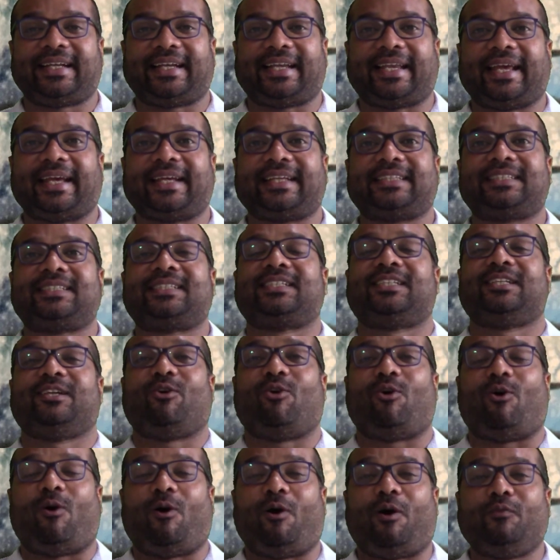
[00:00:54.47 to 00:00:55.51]
texts
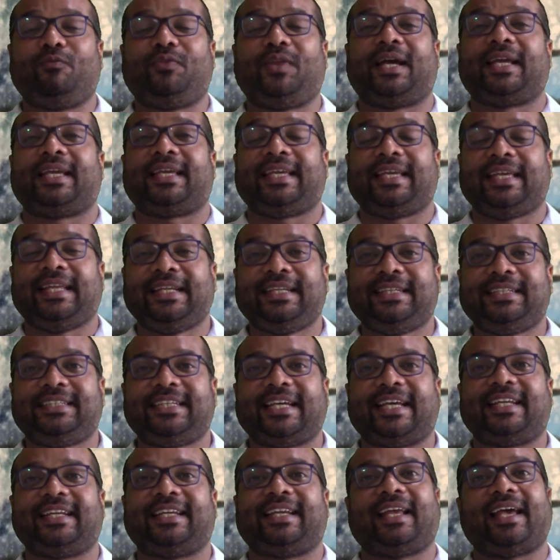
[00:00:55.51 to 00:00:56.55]
of the
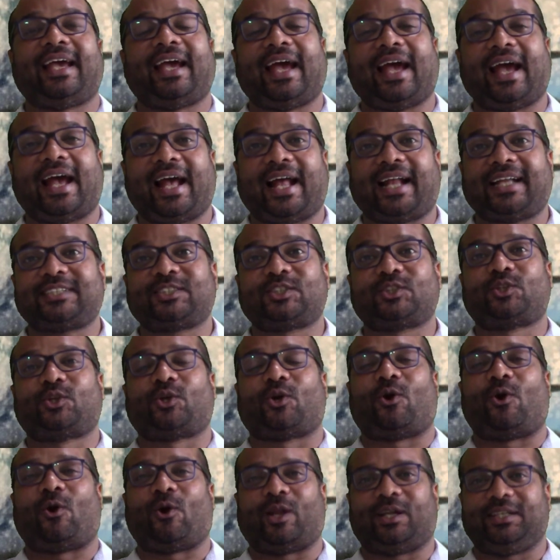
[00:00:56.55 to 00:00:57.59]
Indian
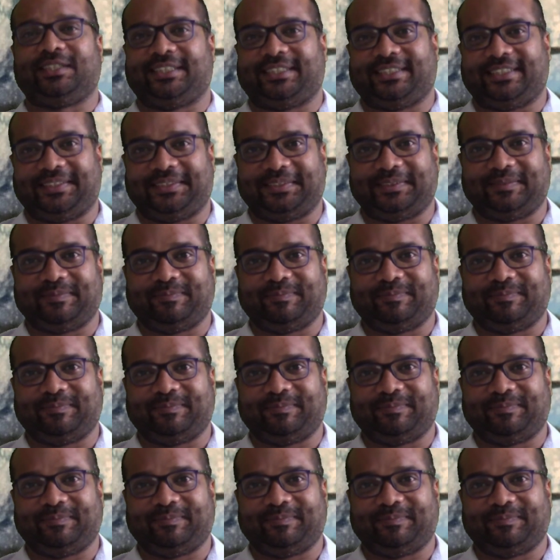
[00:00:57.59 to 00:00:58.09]
astrology.